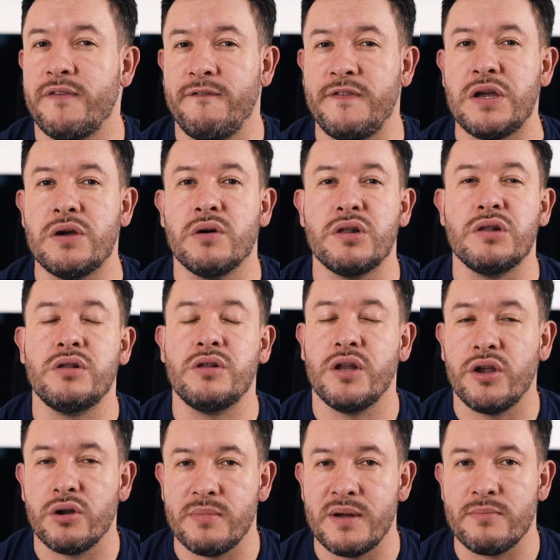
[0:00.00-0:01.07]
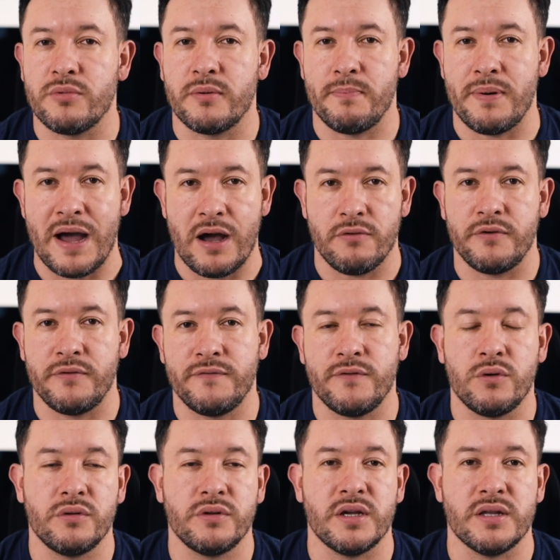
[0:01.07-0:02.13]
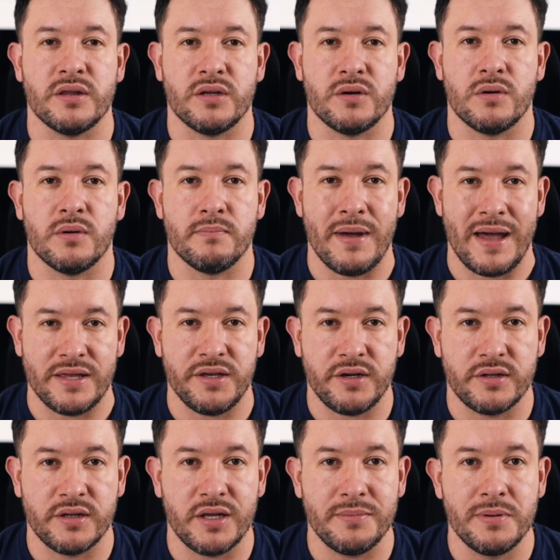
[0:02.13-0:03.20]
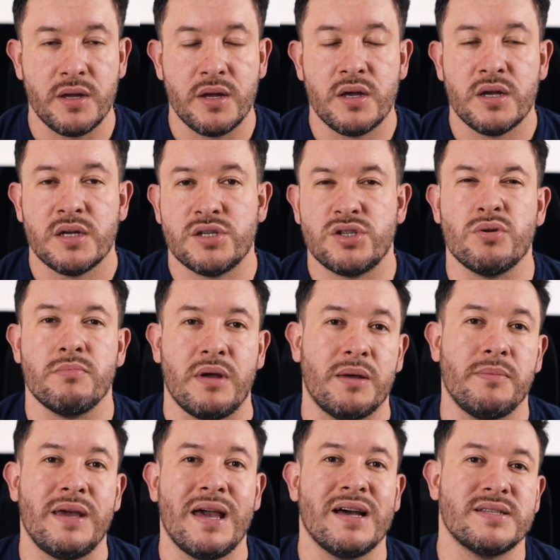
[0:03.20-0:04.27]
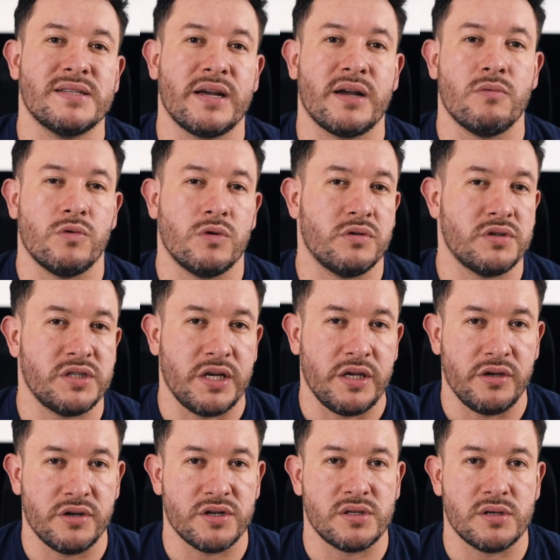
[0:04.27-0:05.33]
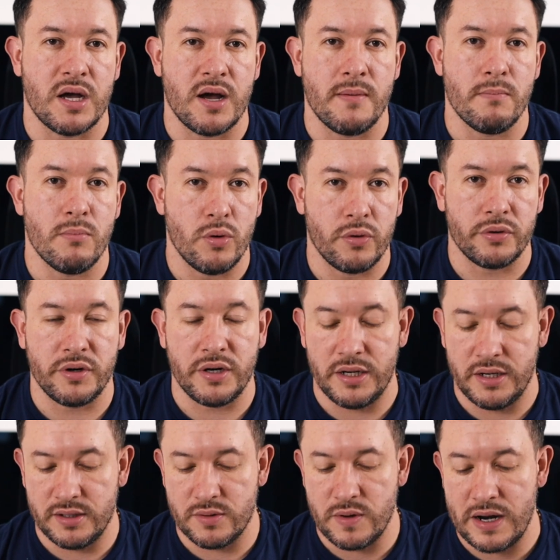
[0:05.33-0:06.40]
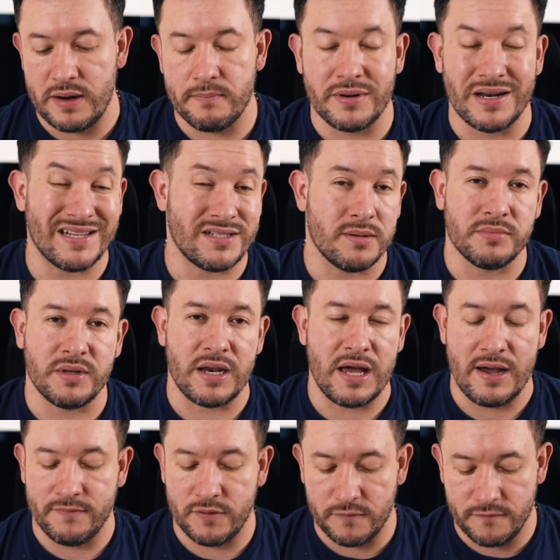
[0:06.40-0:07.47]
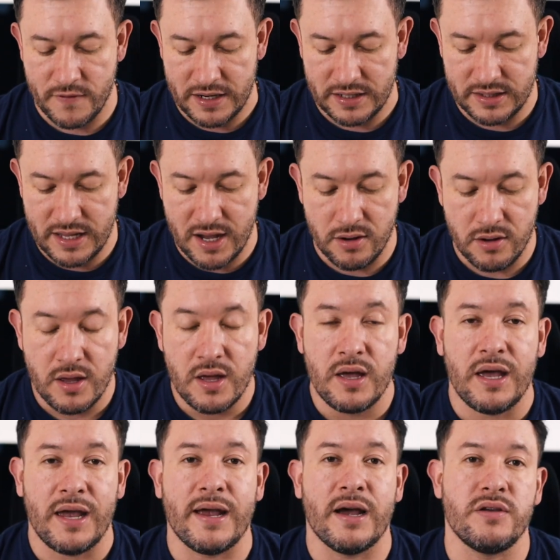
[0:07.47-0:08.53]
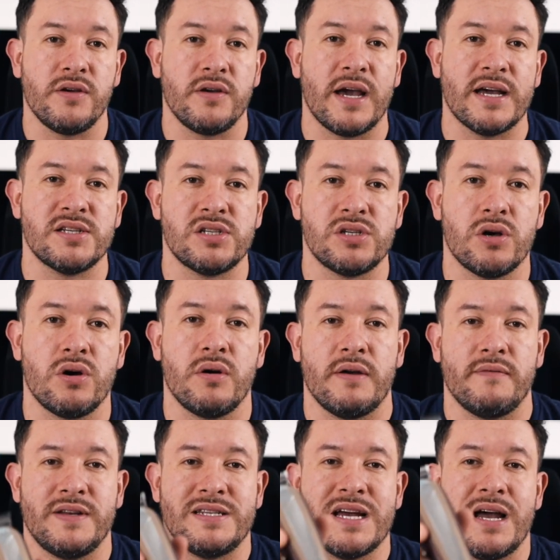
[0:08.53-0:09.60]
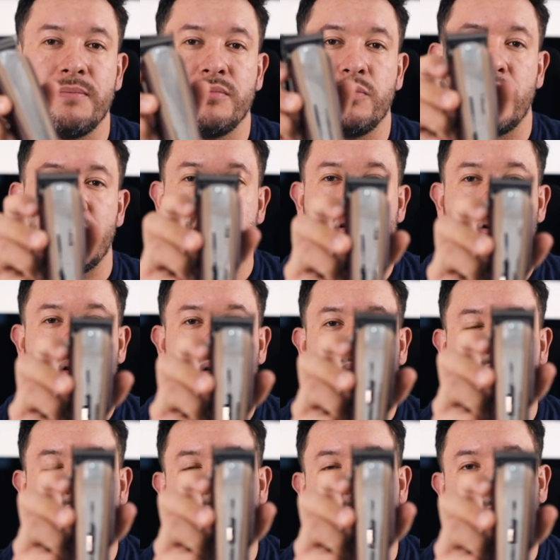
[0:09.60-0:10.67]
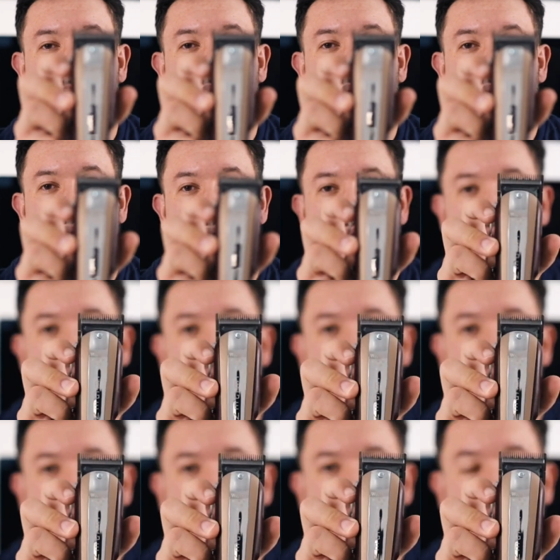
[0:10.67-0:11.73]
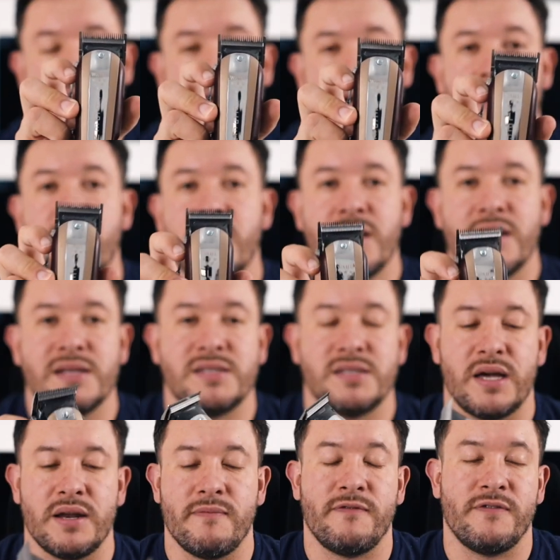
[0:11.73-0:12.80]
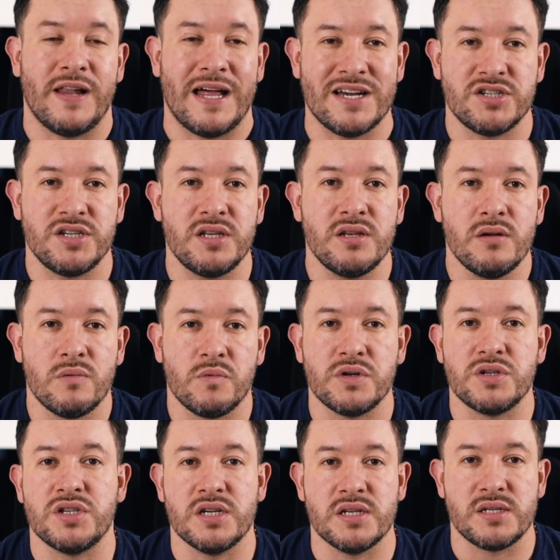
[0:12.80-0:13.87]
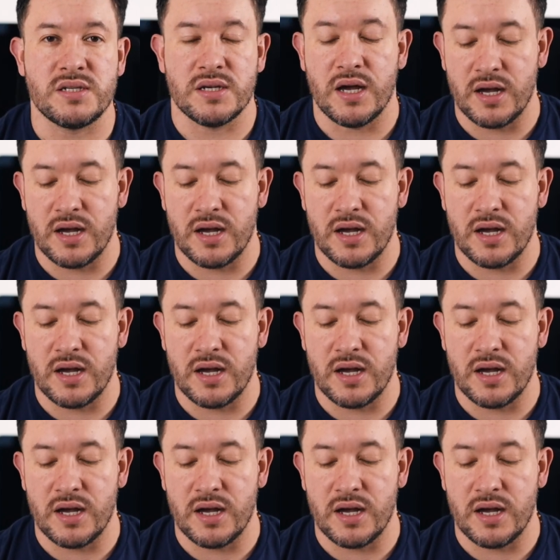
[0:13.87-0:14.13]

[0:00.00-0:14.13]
feel a little bit more powerful than the Magic Clip, so maybe it has like a Wahl Senior's motor in it, right? But that's something I have to find out. And how you guys saw, every time when I turn on the clipper, the little light here started flashing, which is